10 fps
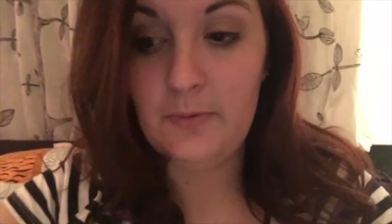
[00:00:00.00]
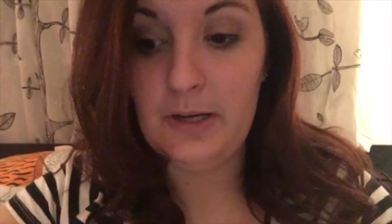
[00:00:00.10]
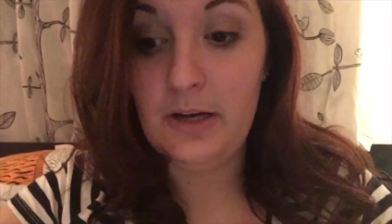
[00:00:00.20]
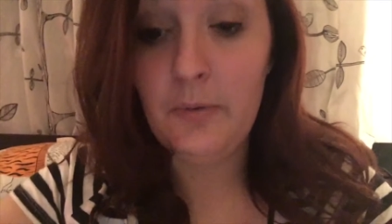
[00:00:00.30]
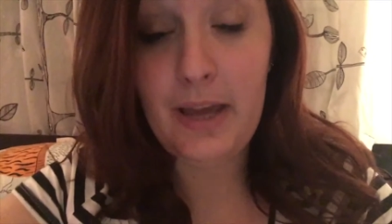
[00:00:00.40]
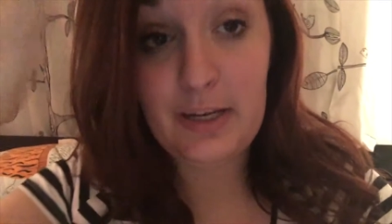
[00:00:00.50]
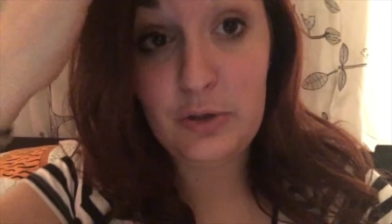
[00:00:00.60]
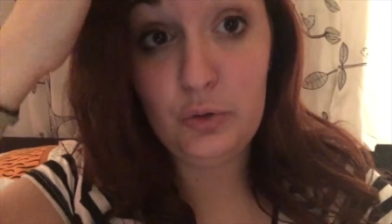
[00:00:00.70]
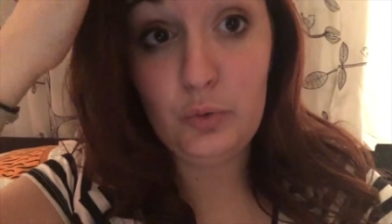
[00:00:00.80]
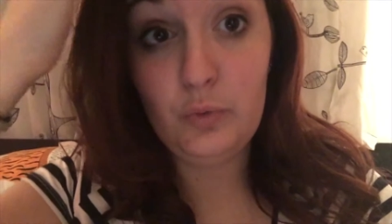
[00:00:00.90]
and whatnot, we had
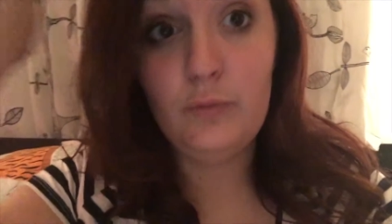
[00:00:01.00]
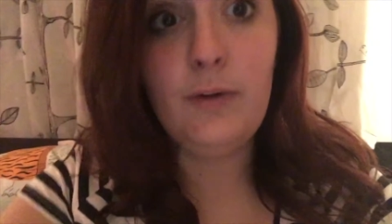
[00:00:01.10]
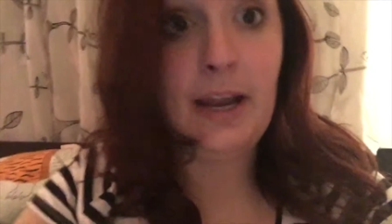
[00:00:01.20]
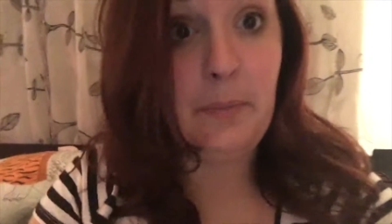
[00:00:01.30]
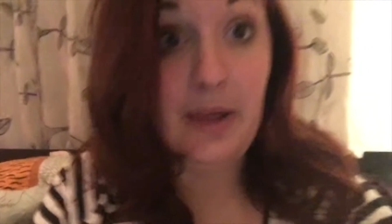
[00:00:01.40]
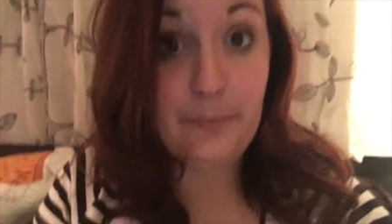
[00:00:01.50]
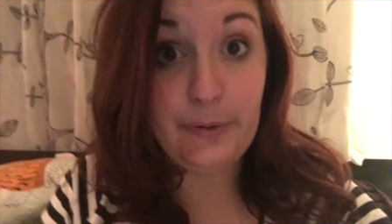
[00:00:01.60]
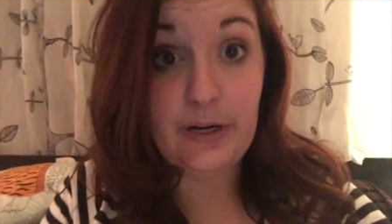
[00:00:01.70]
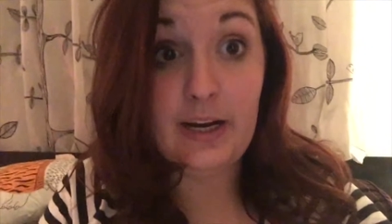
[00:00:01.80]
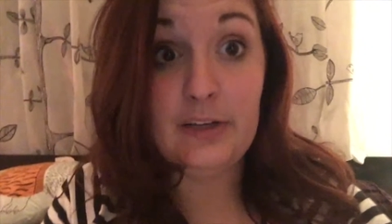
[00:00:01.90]
to write a
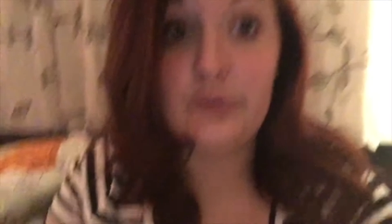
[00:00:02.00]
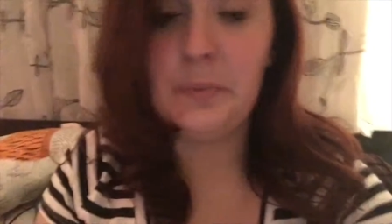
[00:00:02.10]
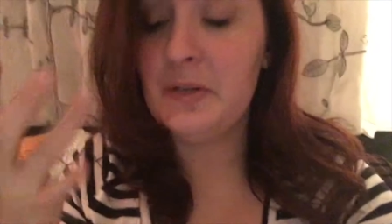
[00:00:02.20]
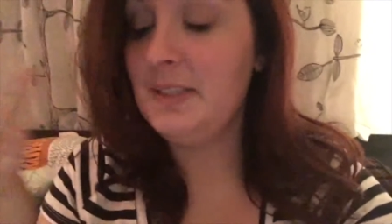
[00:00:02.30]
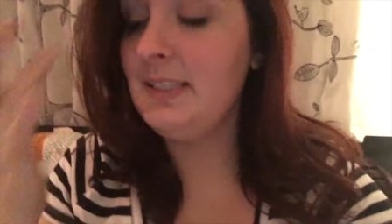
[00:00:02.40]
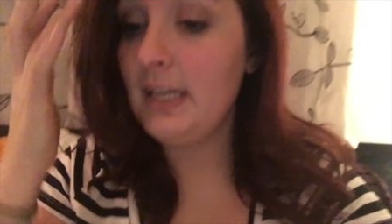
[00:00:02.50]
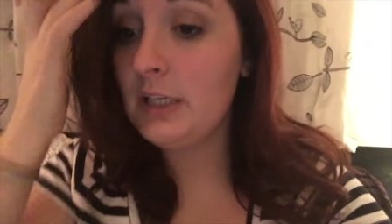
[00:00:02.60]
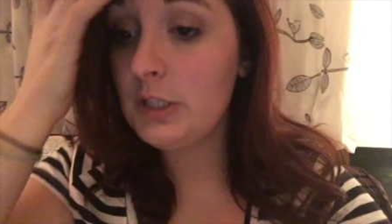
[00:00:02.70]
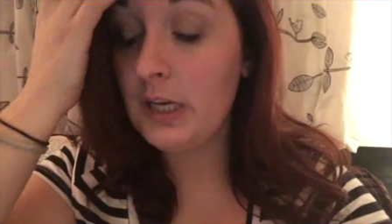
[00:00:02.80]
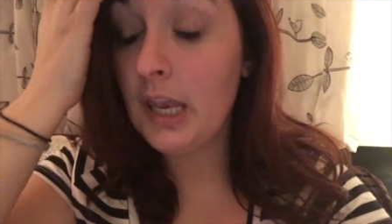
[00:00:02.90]
paper and do a
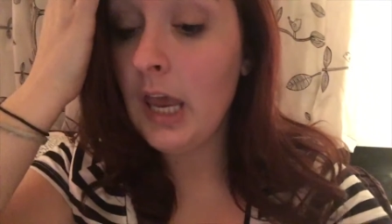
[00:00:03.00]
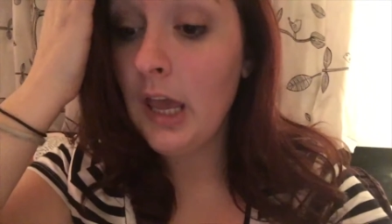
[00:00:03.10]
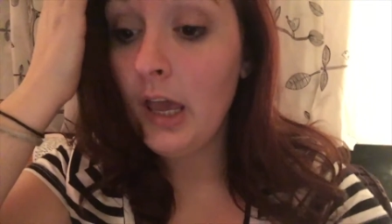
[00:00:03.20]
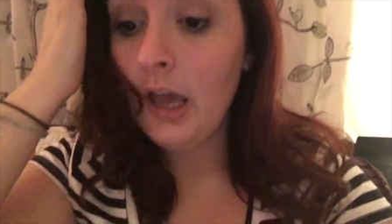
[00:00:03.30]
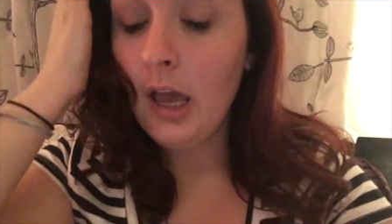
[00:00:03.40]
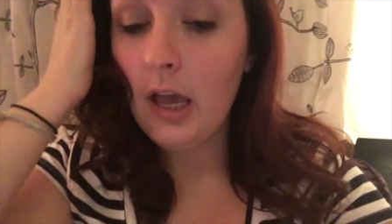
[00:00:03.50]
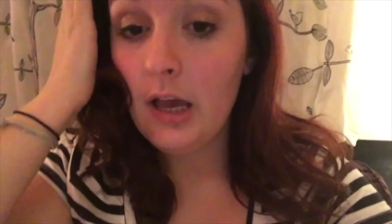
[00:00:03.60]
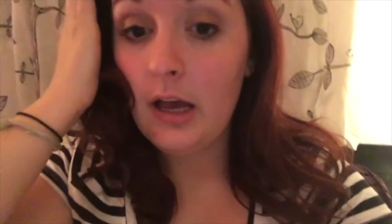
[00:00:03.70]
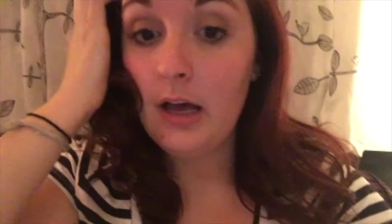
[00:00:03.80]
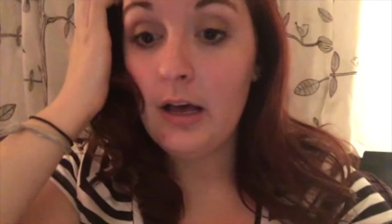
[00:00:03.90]
presentation
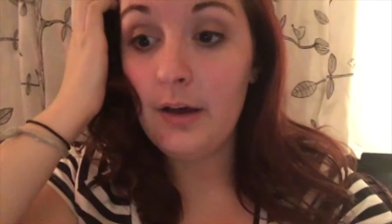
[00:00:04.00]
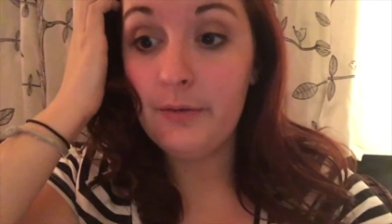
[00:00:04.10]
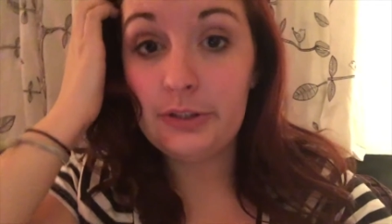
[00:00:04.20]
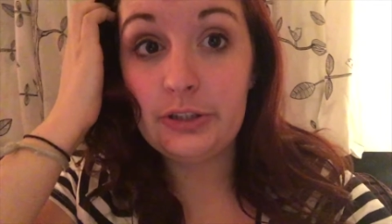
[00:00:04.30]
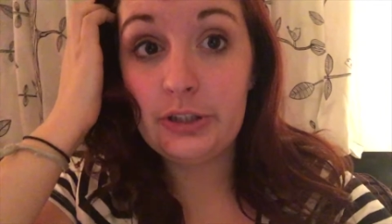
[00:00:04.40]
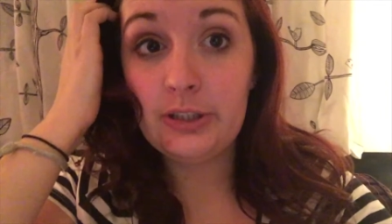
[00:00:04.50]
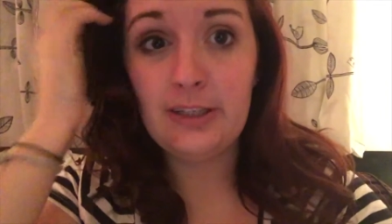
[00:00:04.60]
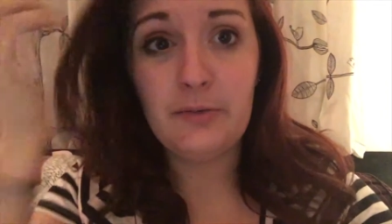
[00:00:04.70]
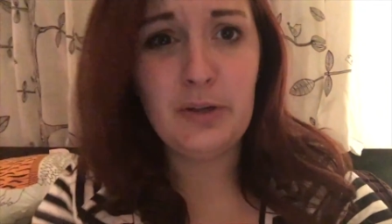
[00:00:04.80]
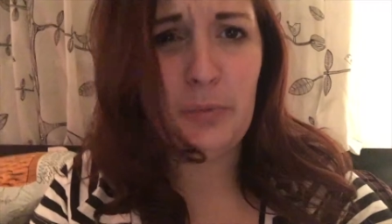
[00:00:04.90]
uh, which turned
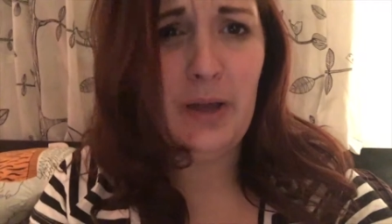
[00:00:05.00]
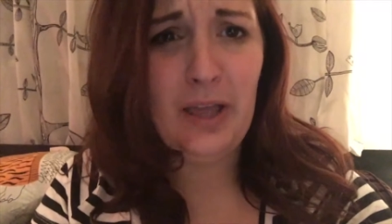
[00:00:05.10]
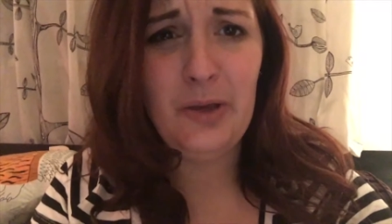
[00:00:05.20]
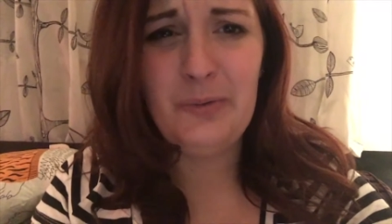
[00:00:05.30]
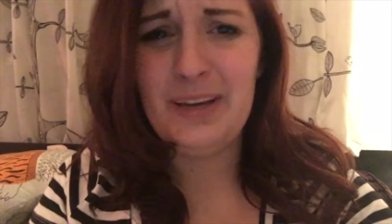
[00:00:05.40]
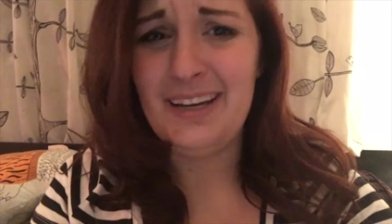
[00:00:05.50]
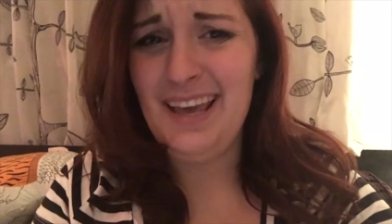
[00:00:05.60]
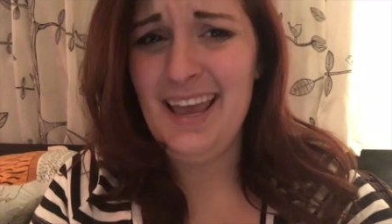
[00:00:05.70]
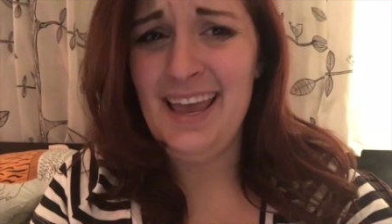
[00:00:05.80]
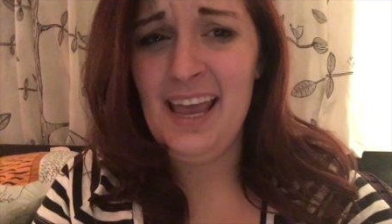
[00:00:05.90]
out really well. We got an
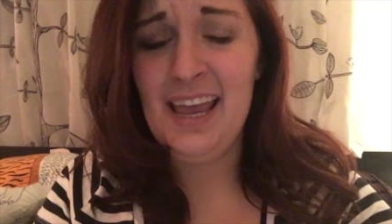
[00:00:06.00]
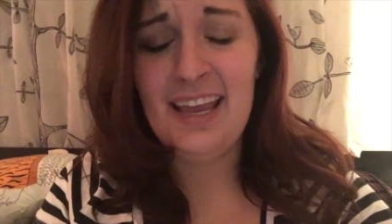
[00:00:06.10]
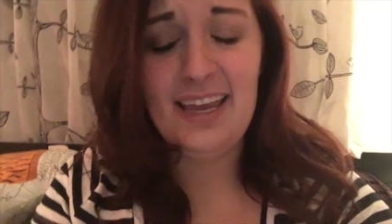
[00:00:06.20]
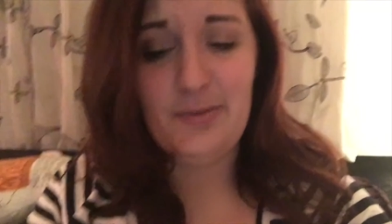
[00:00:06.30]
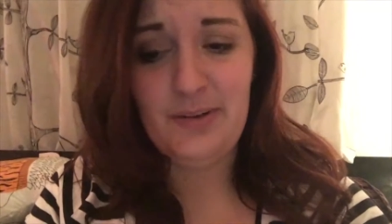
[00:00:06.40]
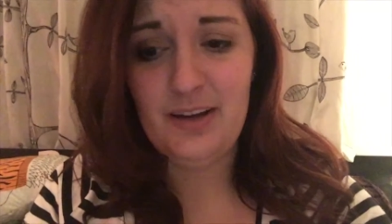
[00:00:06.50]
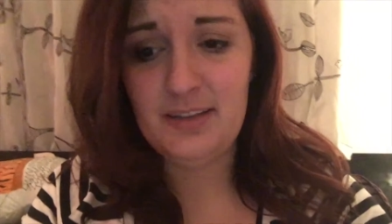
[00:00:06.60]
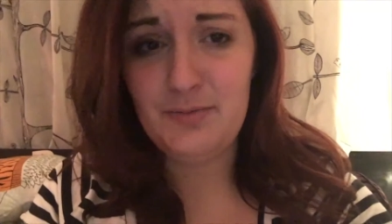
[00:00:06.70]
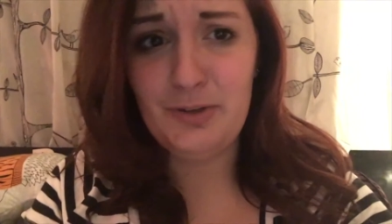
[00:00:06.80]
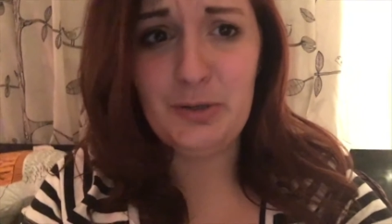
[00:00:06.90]
A and we
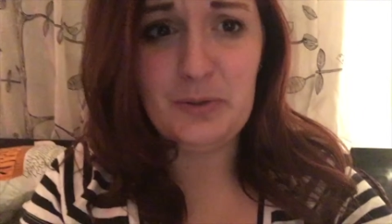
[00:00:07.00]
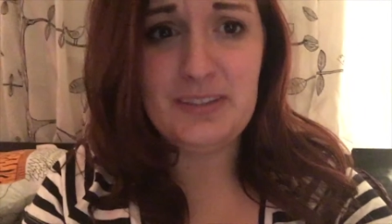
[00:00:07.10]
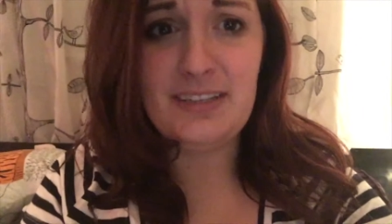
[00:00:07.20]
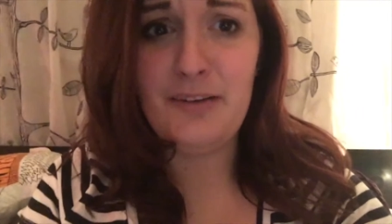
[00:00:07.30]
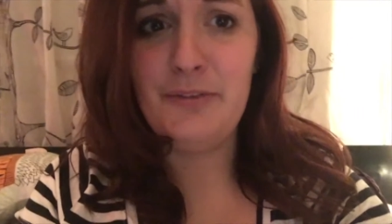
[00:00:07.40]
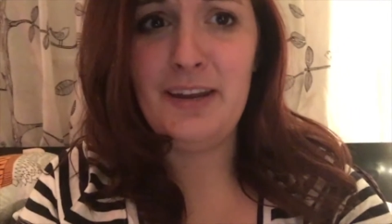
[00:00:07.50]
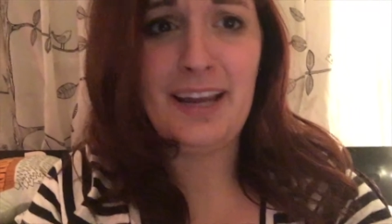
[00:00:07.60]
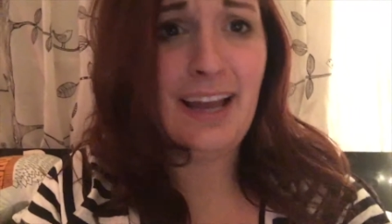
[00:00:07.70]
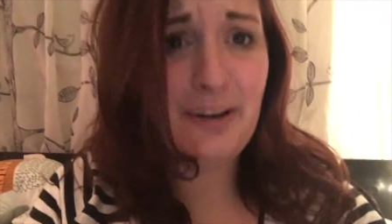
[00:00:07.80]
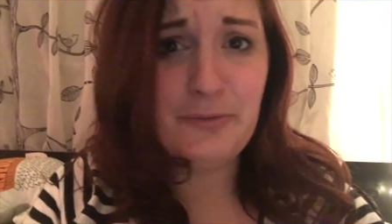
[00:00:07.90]
got some really cool stuff. And I
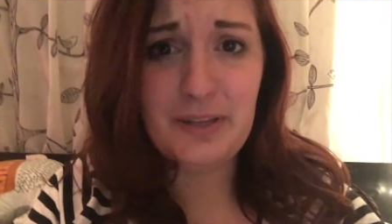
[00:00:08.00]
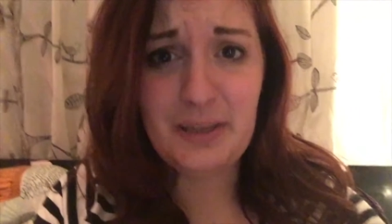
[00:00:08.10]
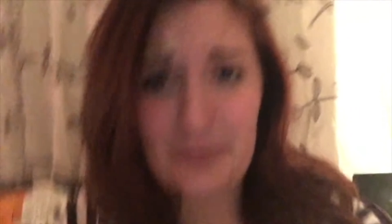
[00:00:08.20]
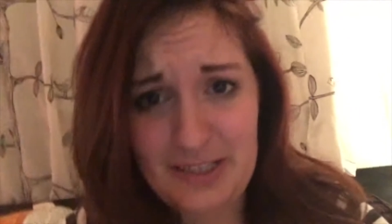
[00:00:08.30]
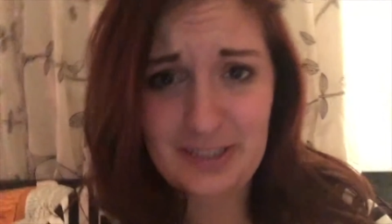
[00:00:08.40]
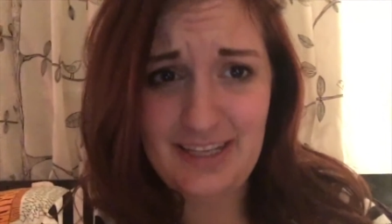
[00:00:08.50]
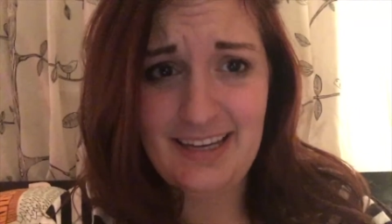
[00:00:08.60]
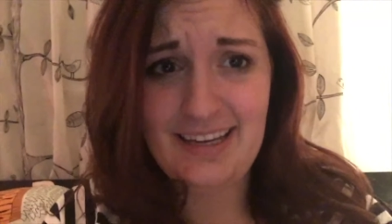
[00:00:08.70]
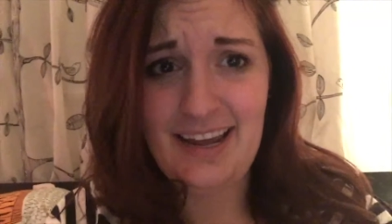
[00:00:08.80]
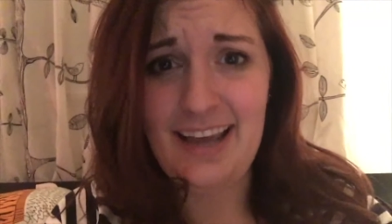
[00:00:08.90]
kind of really wish
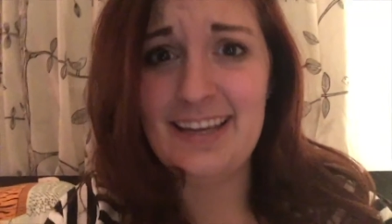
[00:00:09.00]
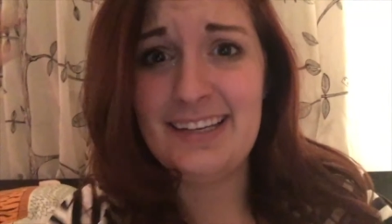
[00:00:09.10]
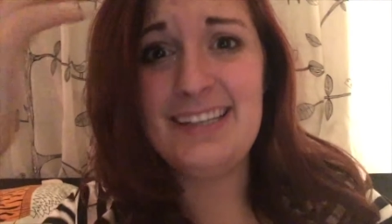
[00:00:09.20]
that I could